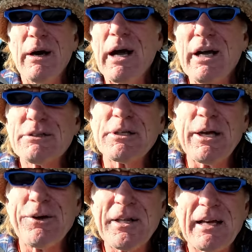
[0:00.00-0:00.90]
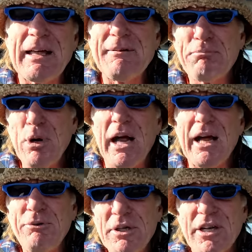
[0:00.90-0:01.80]
had to get on that
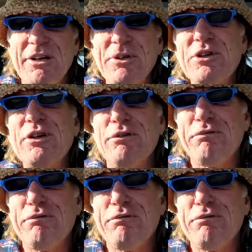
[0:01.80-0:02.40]
Lambretta and go and do